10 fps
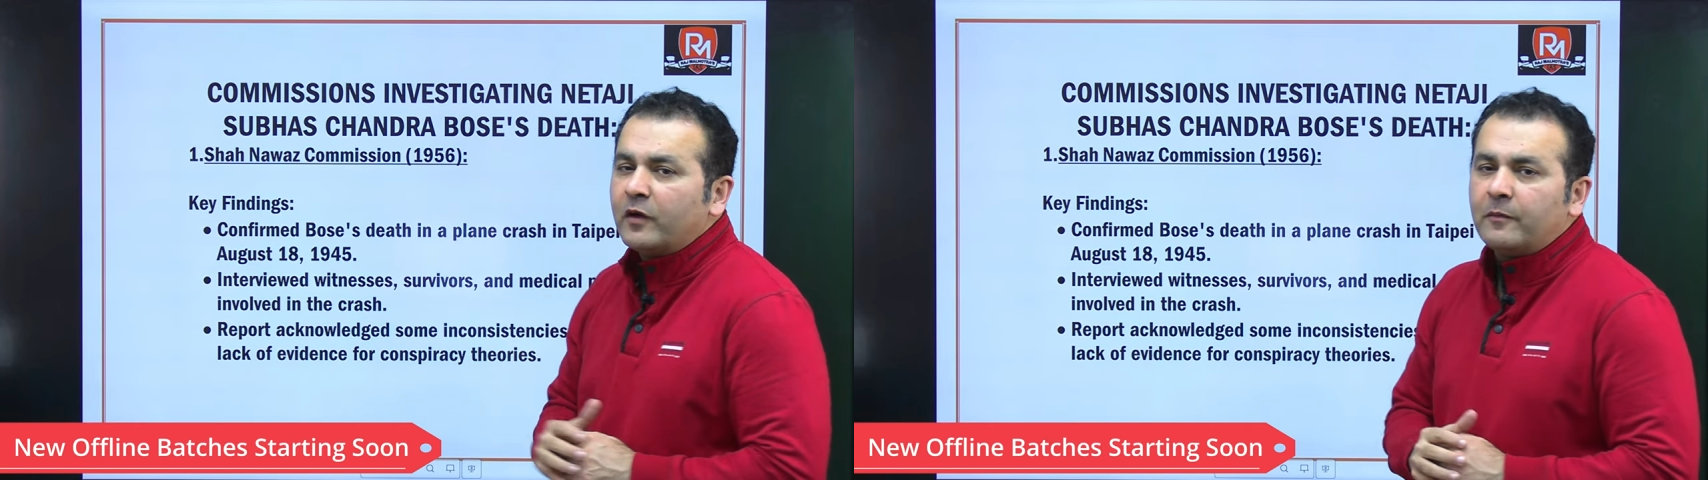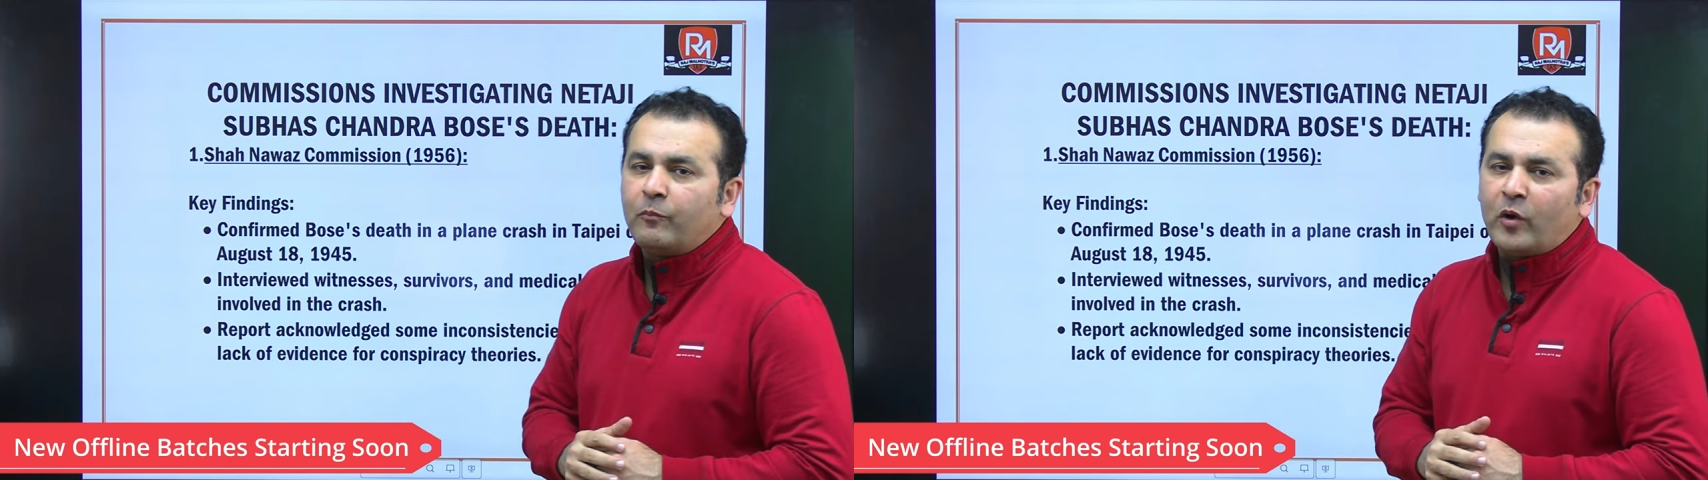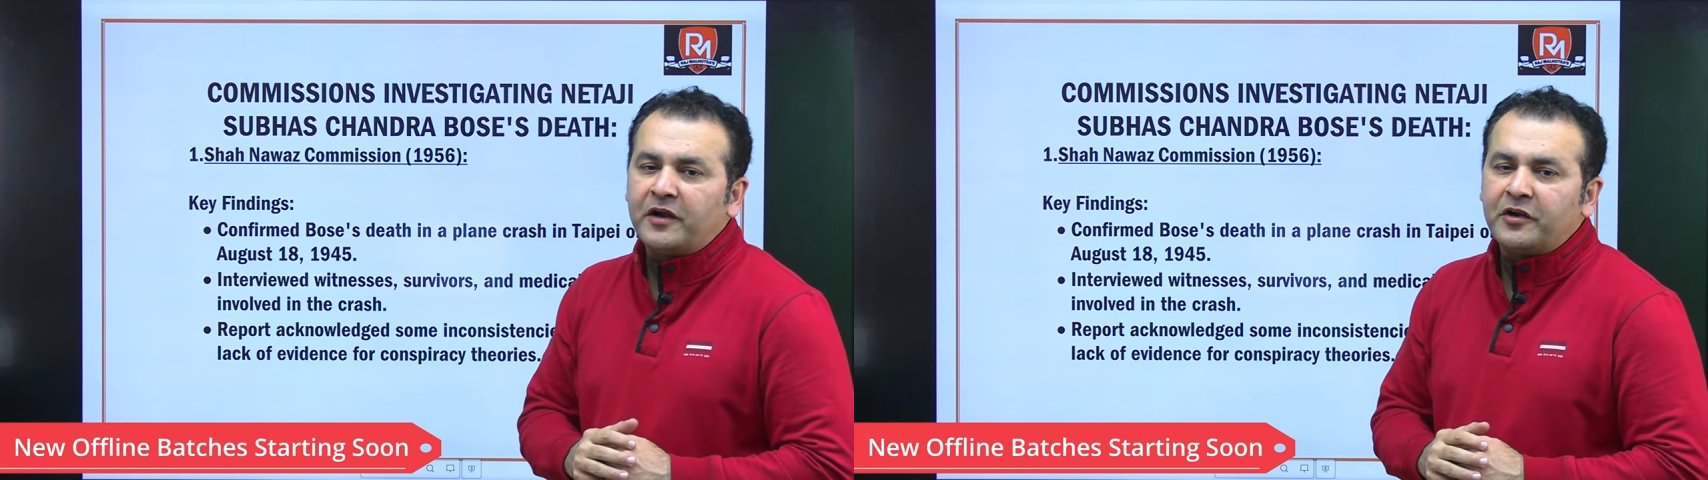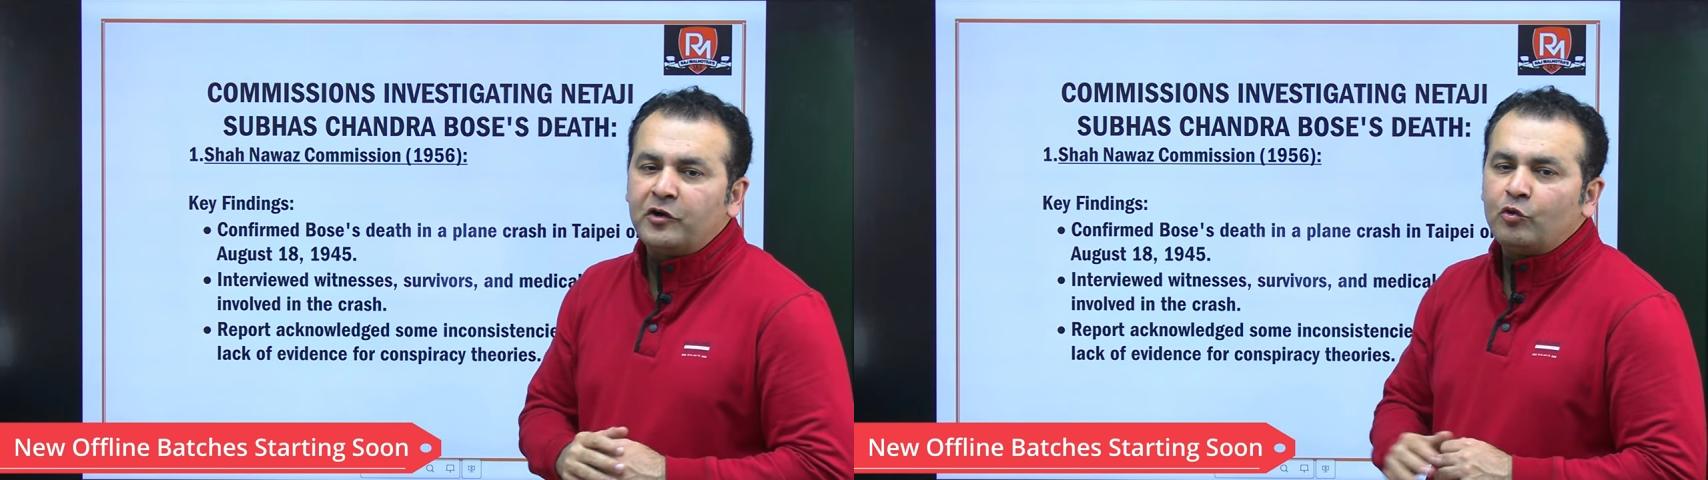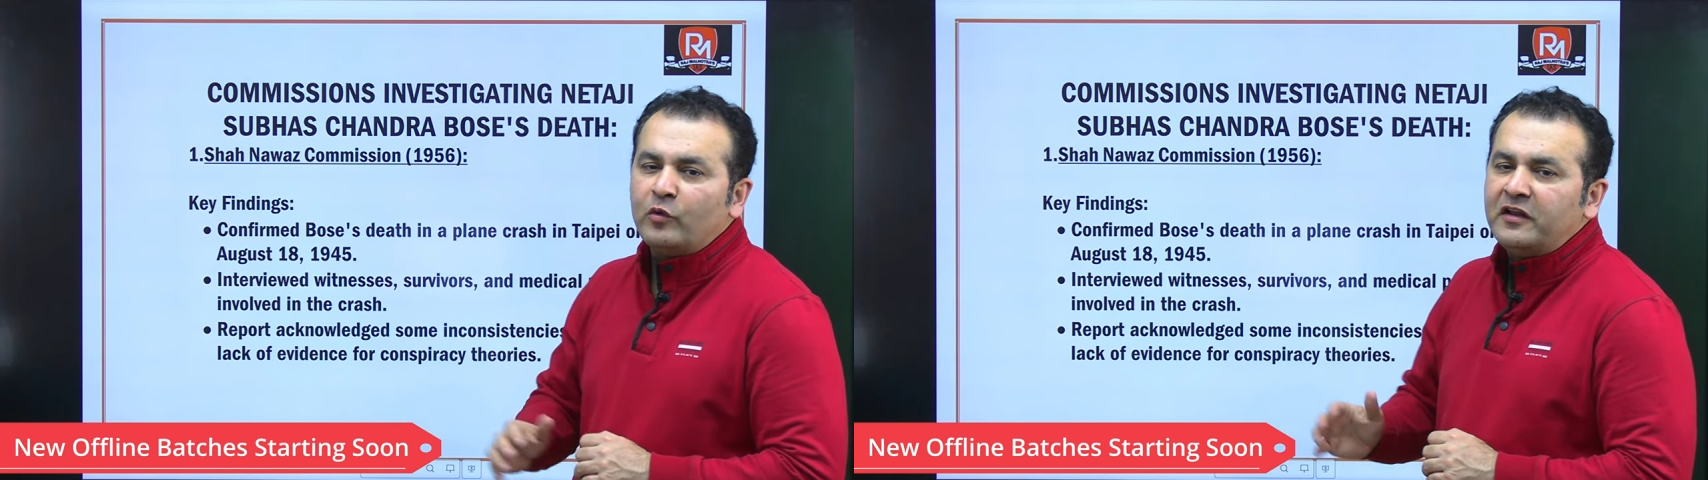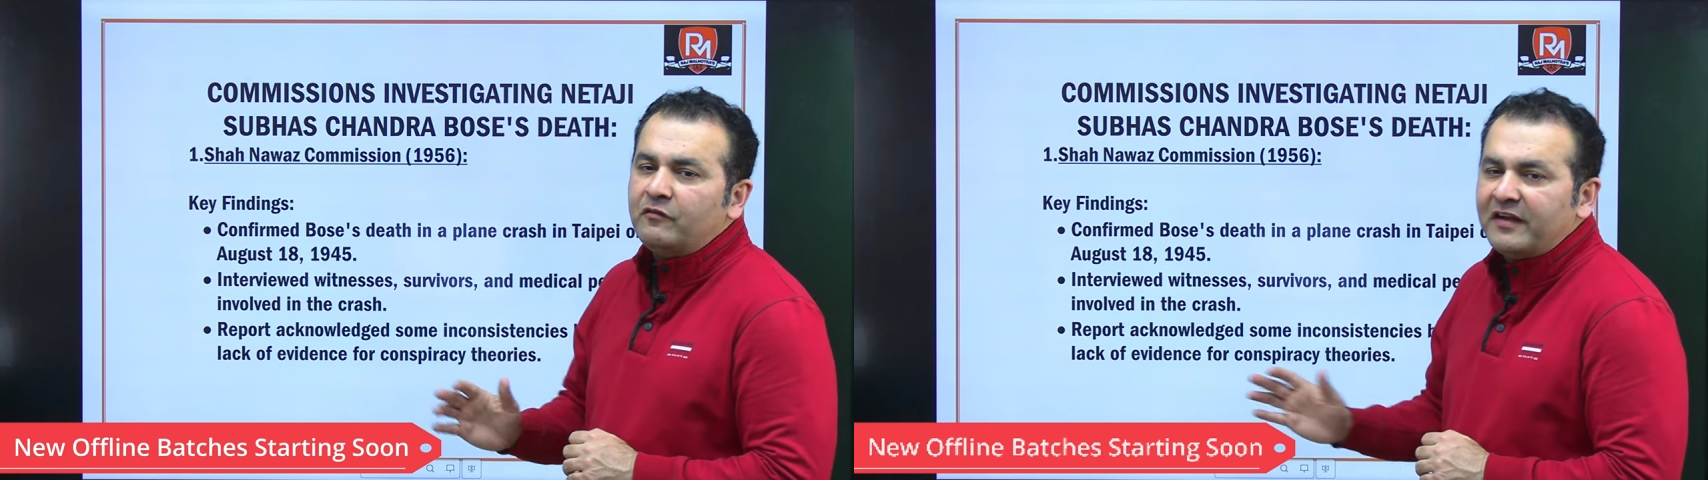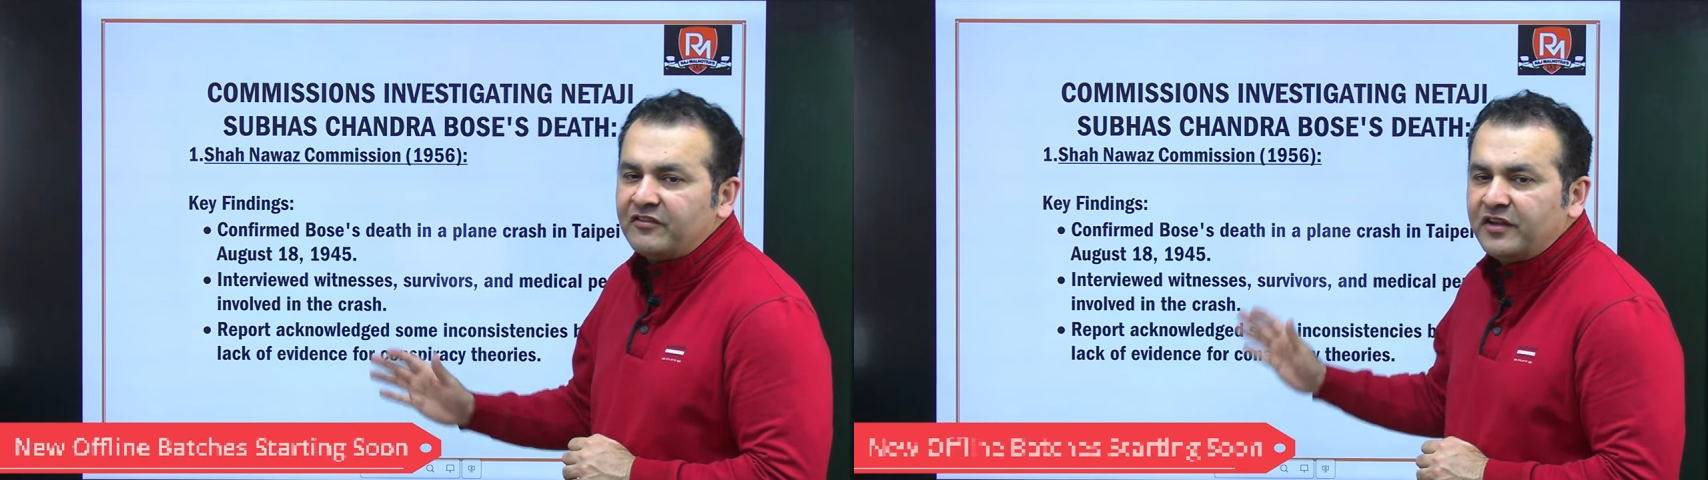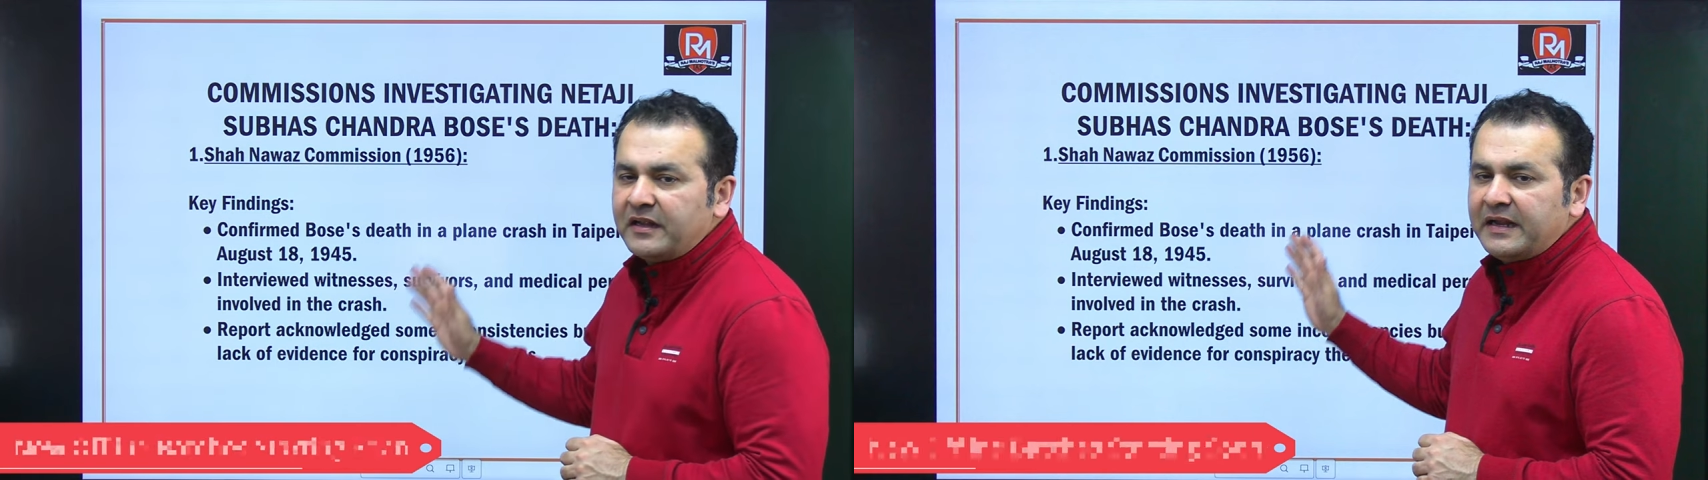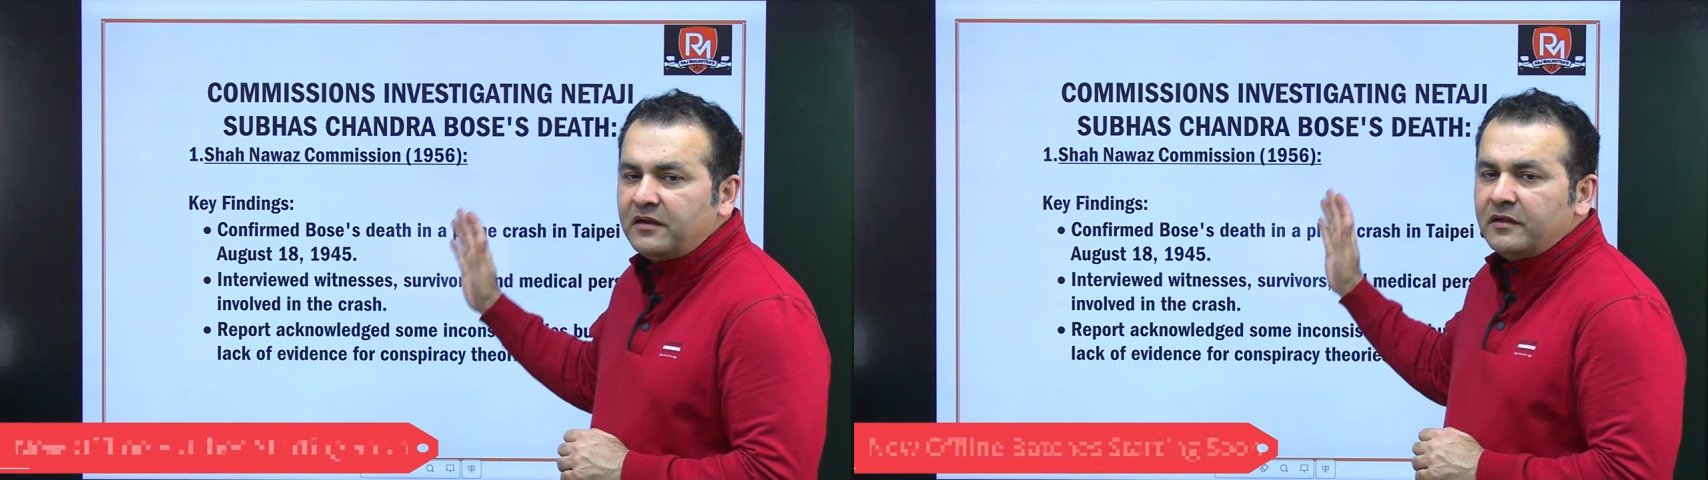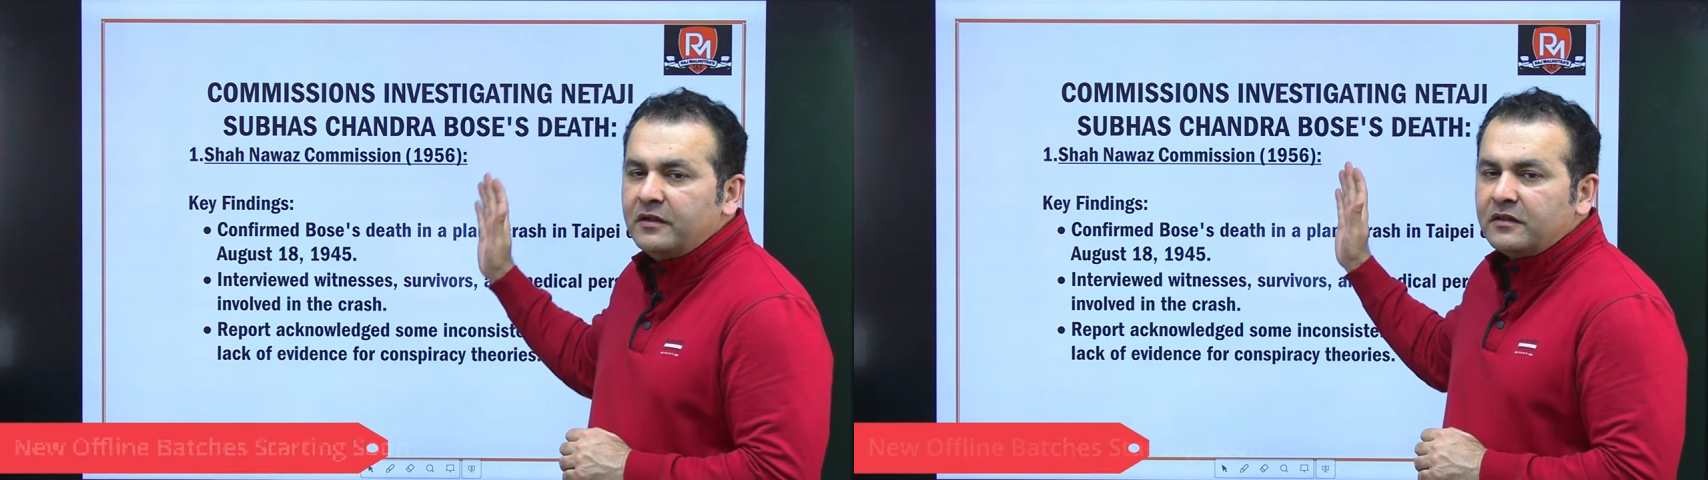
were appointed to investigate